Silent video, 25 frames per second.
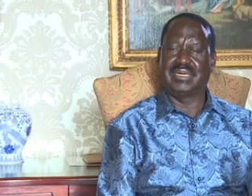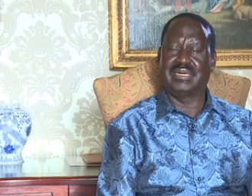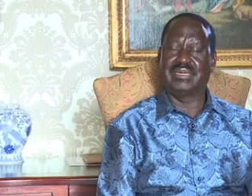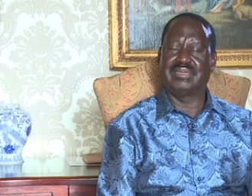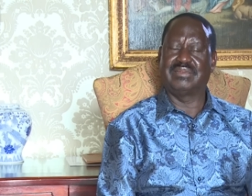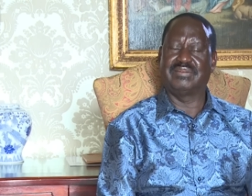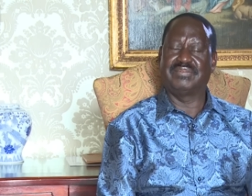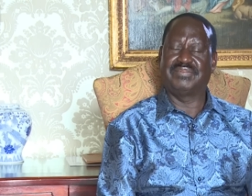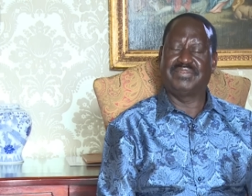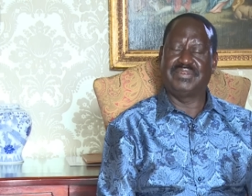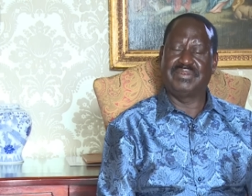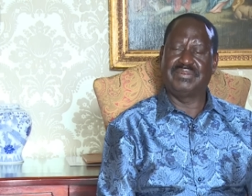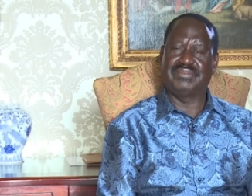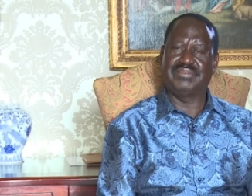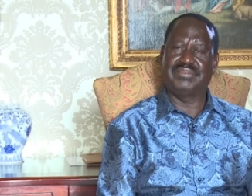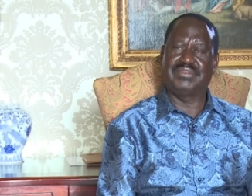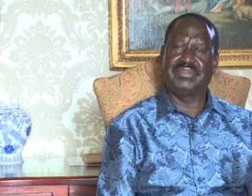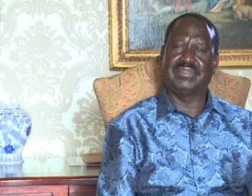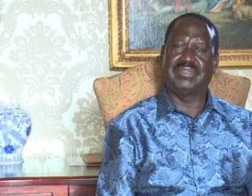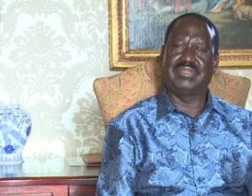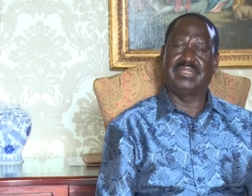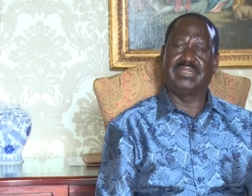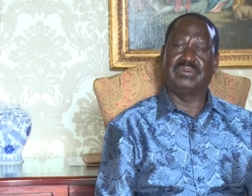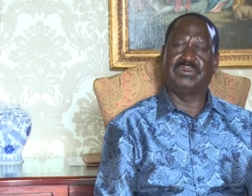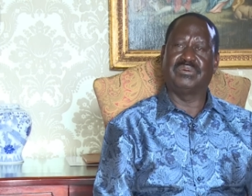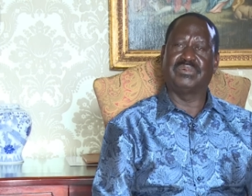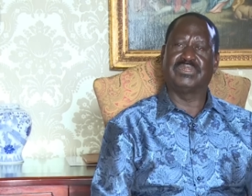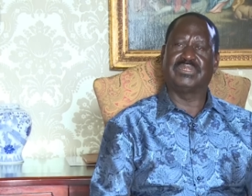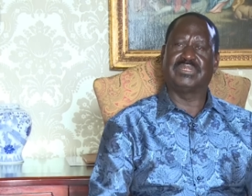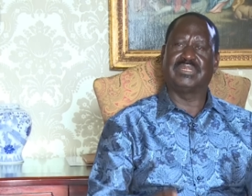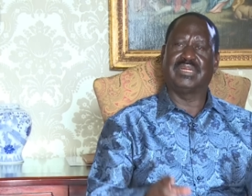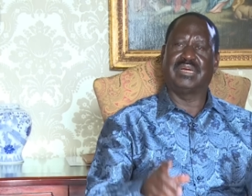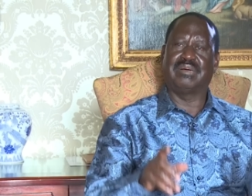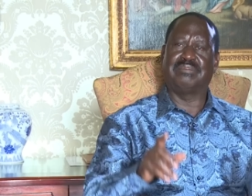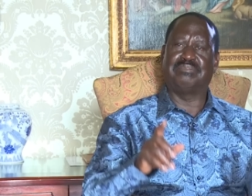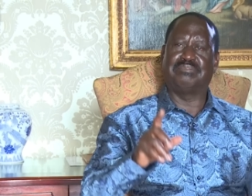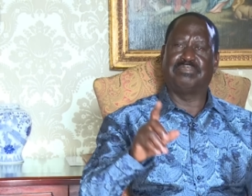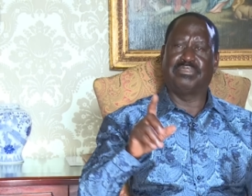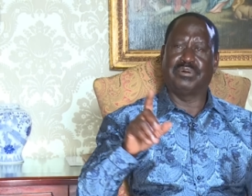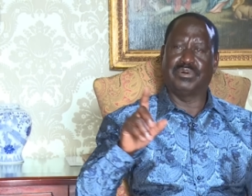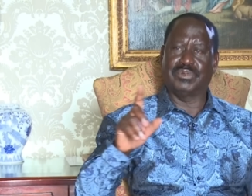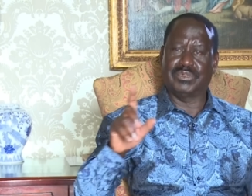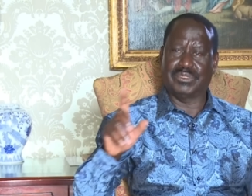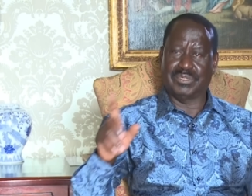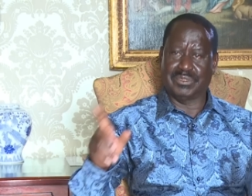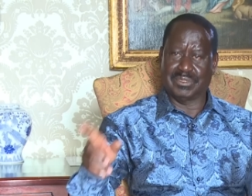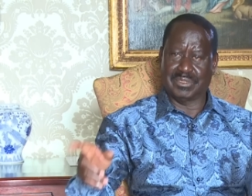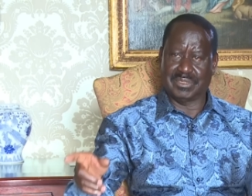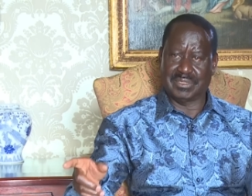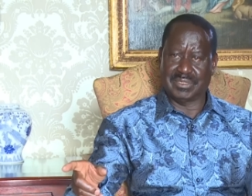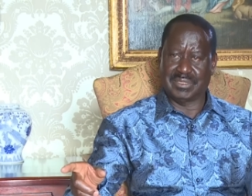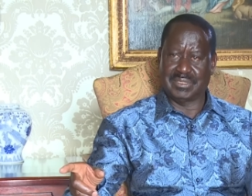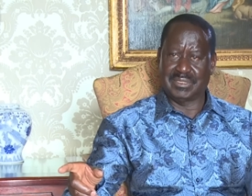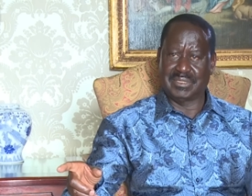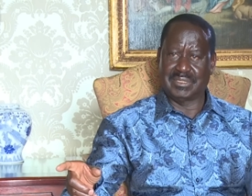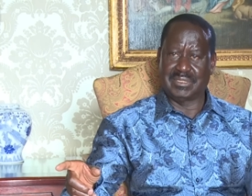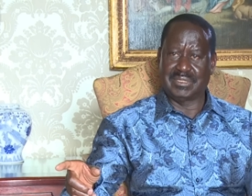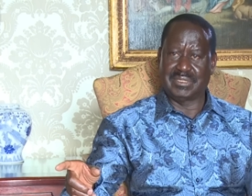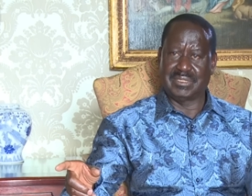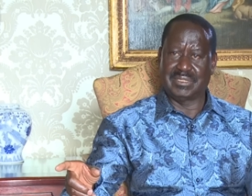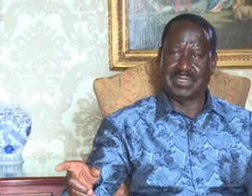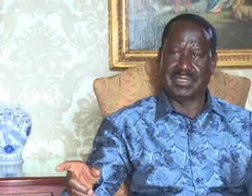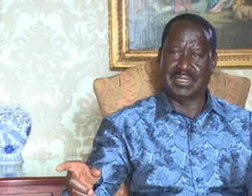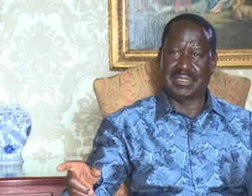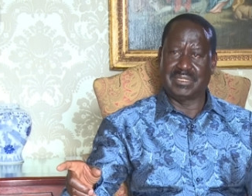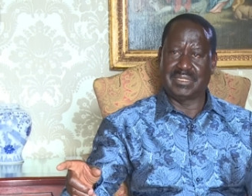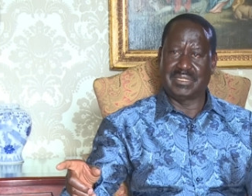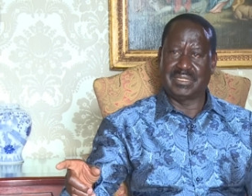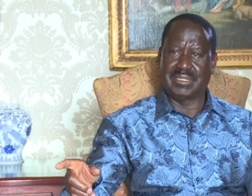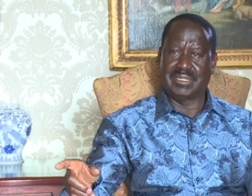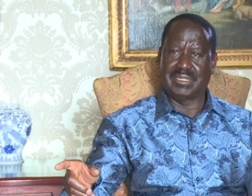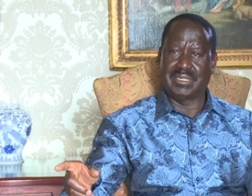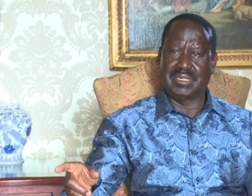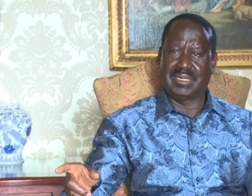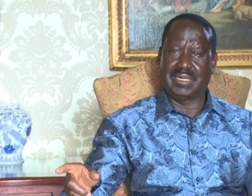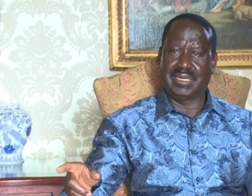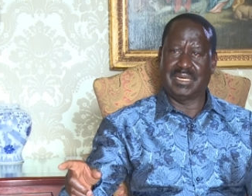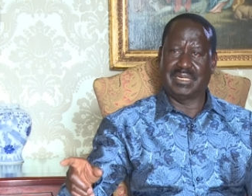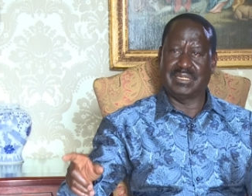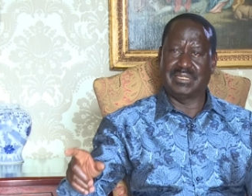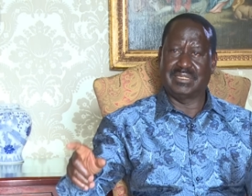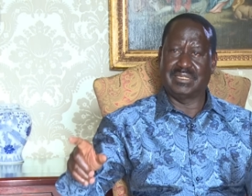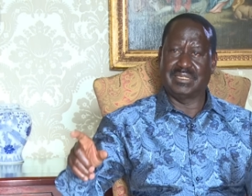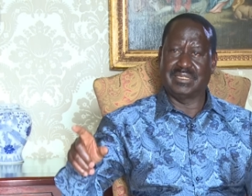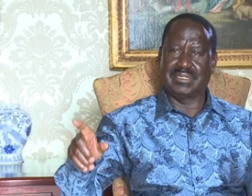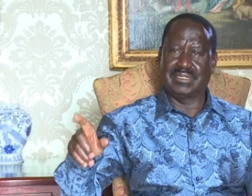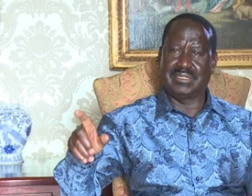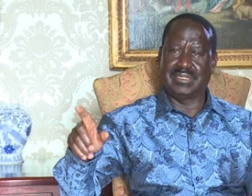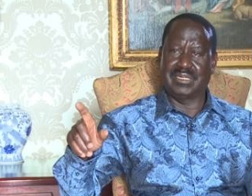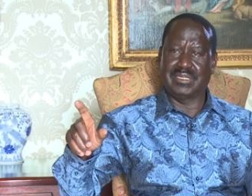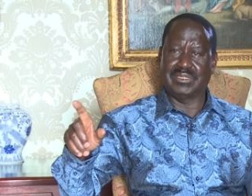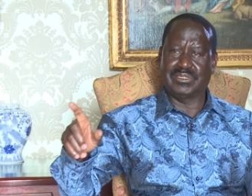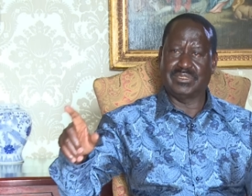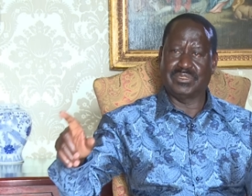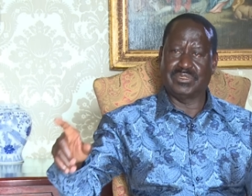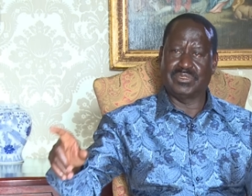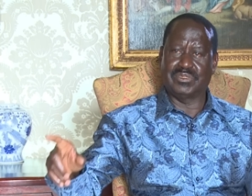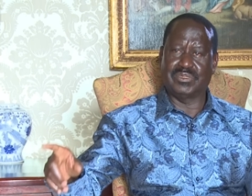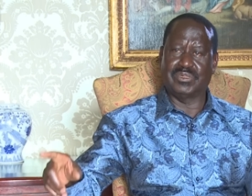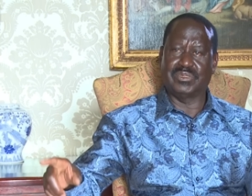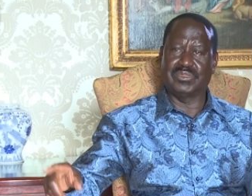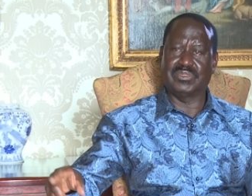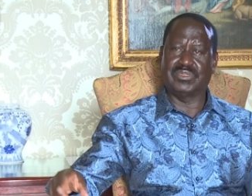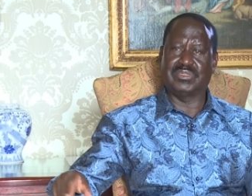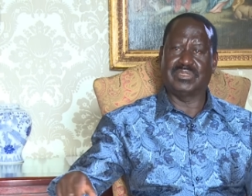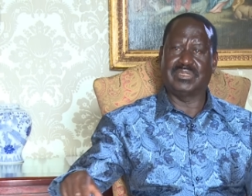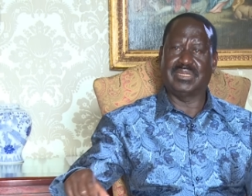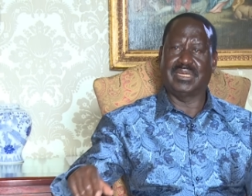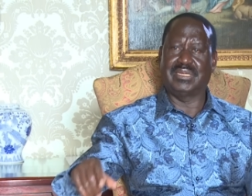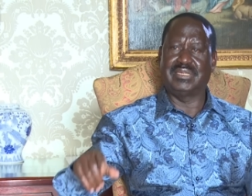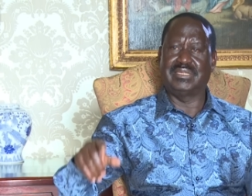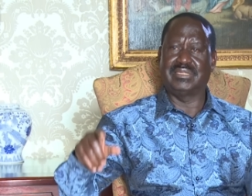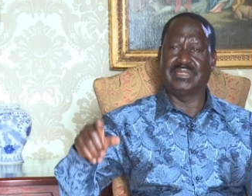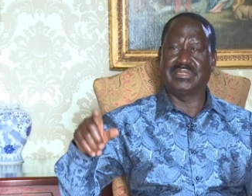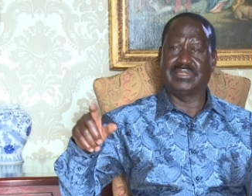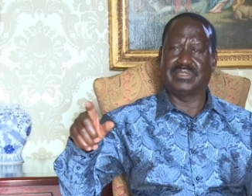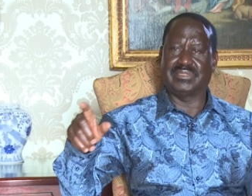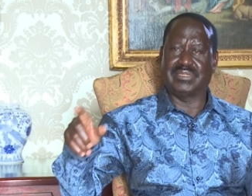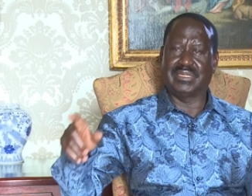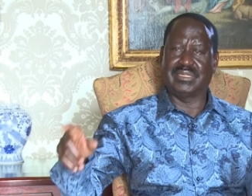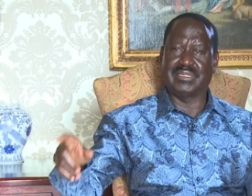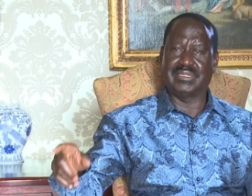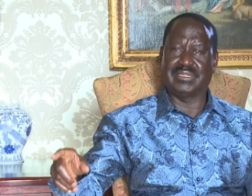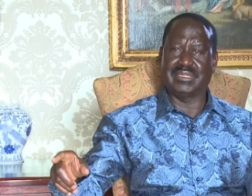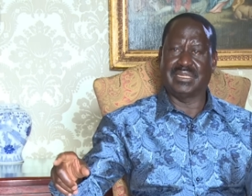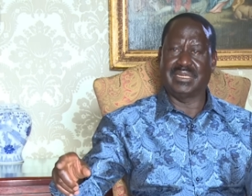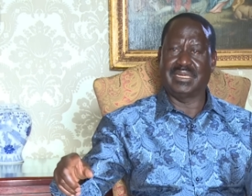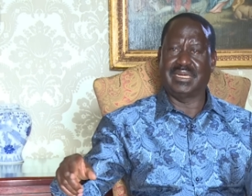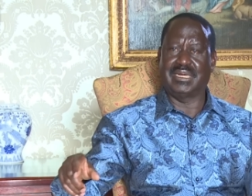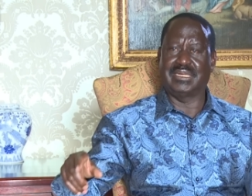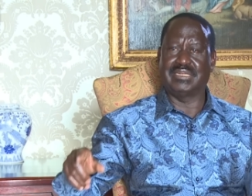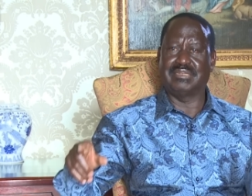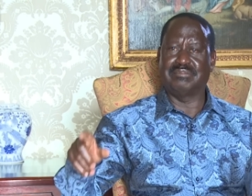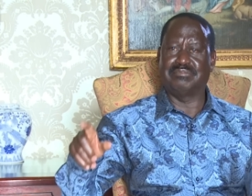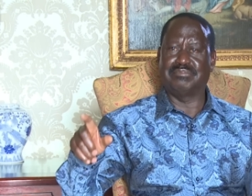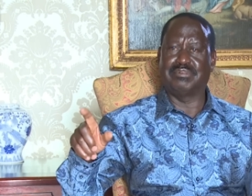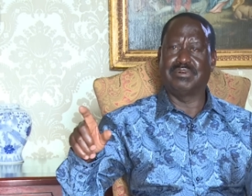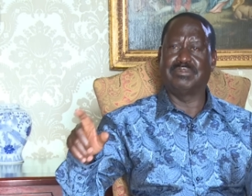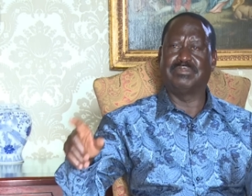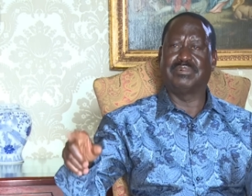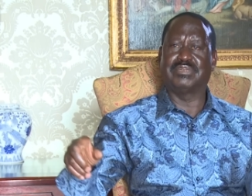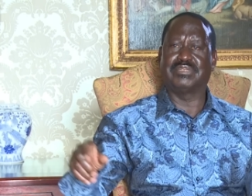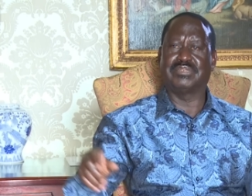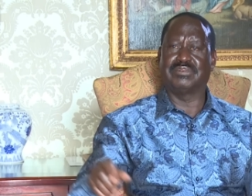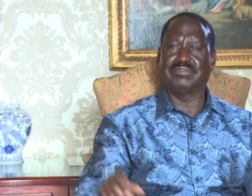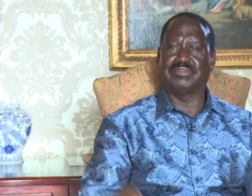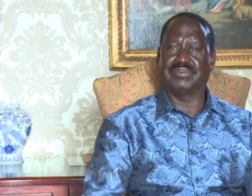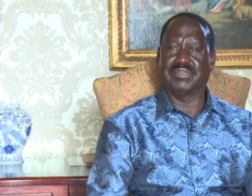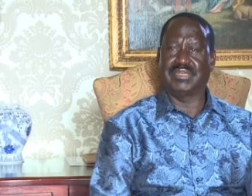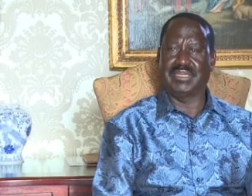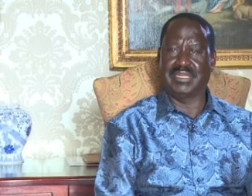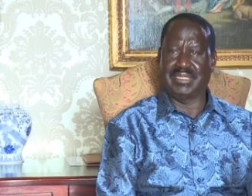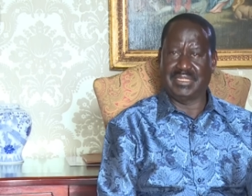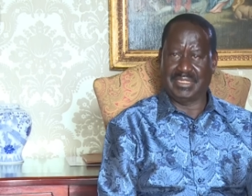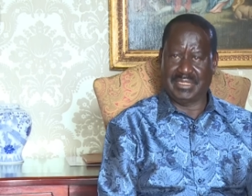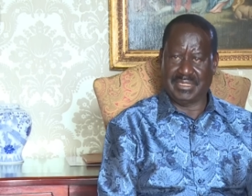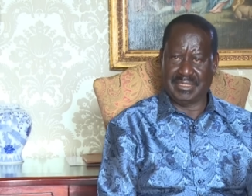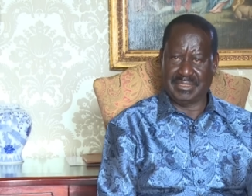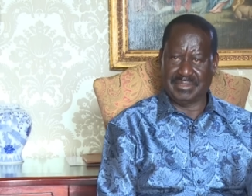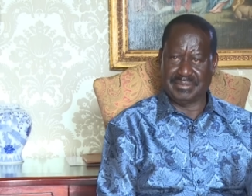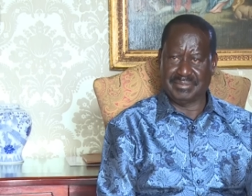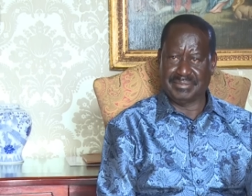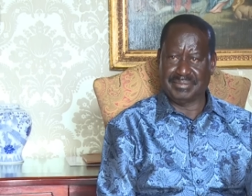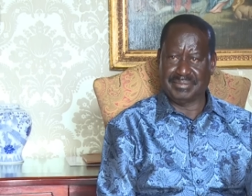And fifth, there was a portal at the National Tallying Center at the Bomas of Kenya.